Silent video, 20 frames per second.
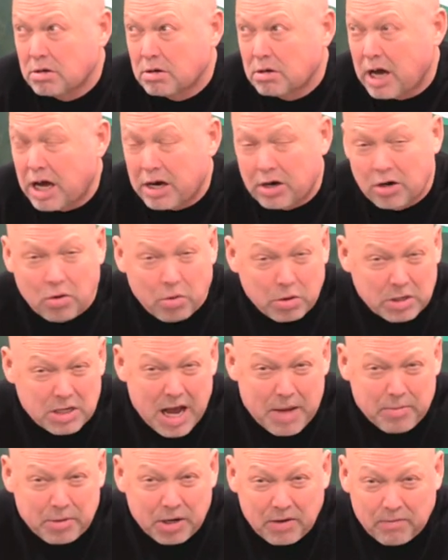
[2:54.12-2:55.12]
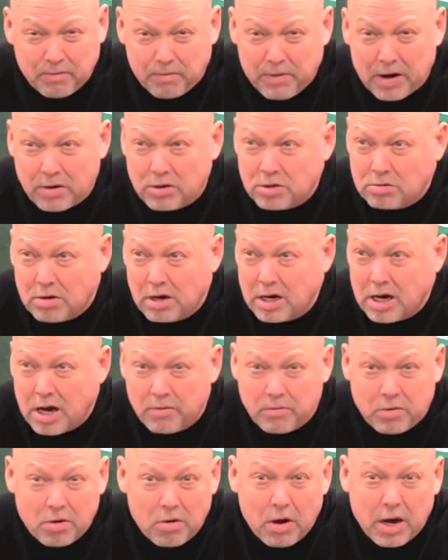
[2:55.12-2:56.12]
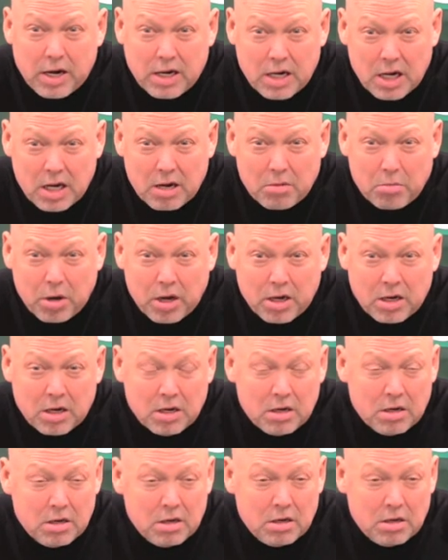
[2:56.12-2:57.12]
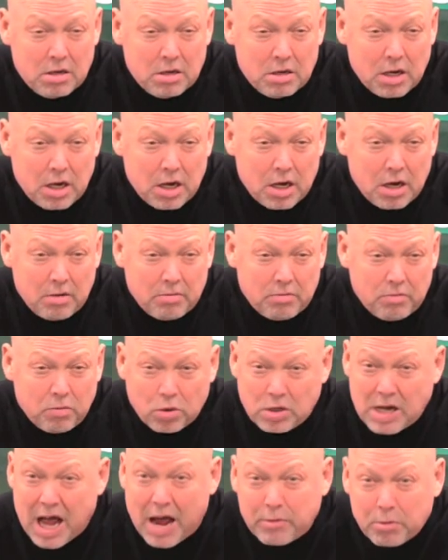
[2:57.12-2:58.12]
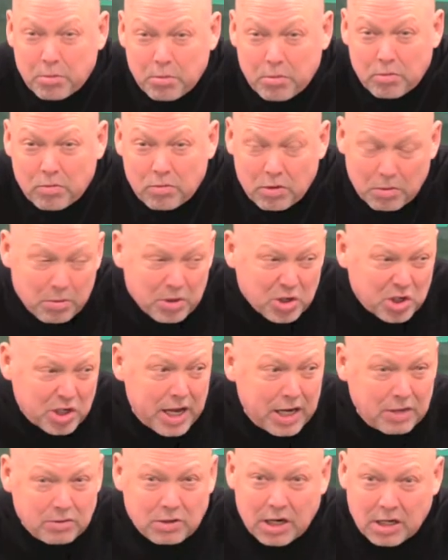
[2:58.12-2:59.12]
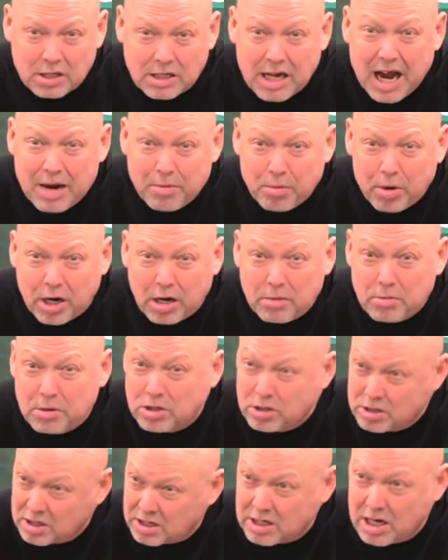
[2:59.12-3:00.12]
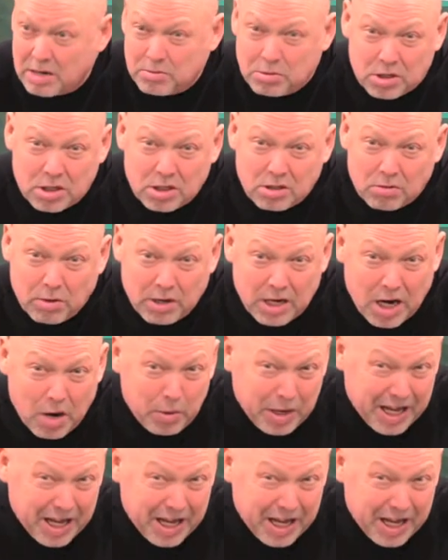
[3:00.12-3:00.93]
I don't know what's happening in Barris right now. I have no idea, but we're tied with Vision ahead of us on a tiebreaker. But it's a 6-game season right now.